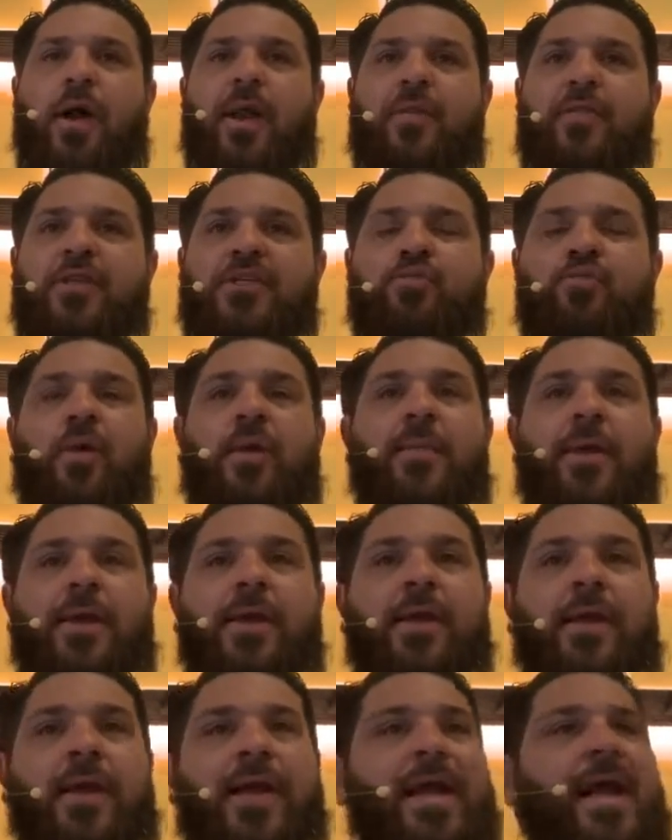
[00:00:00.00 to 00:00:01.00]
and these
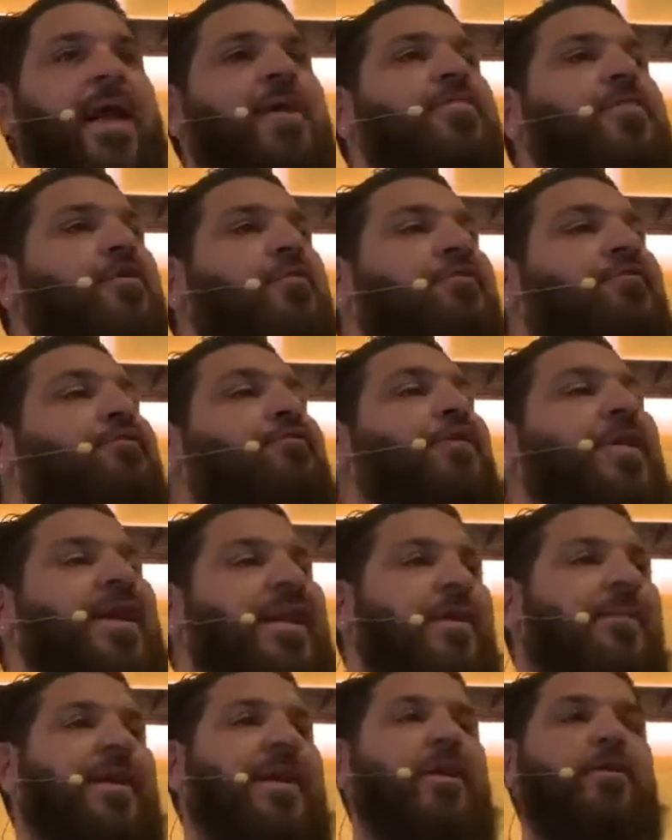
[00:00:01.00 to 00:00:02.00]
women and their
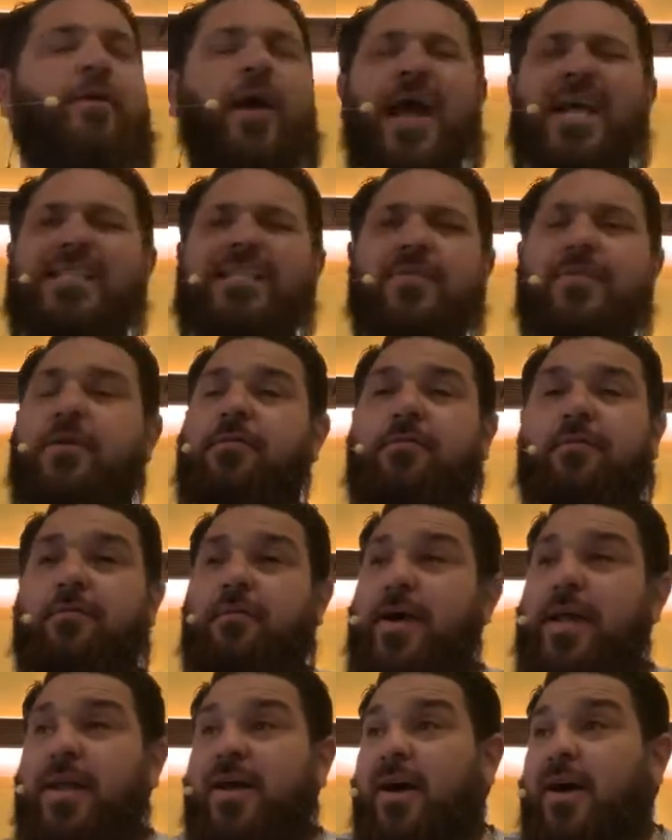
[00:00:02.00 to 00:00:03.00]
freedom in Christ and their
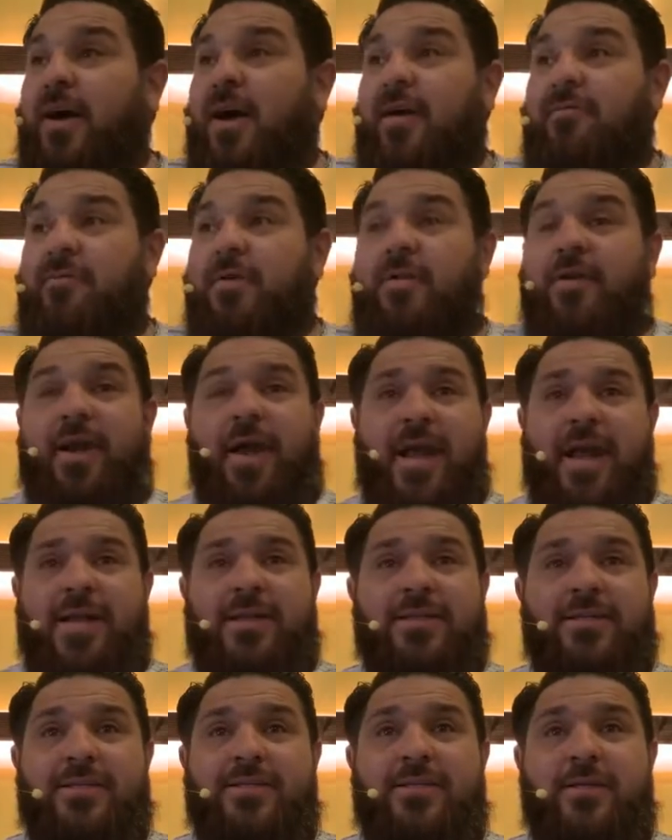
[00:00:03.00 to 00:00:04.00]
freedom cover their
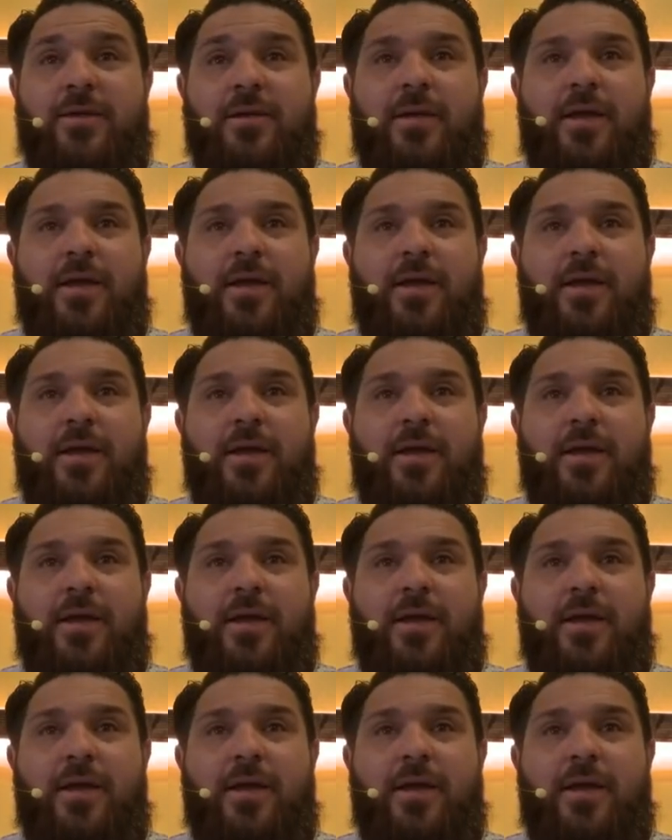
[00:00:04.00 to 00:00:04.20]
heads.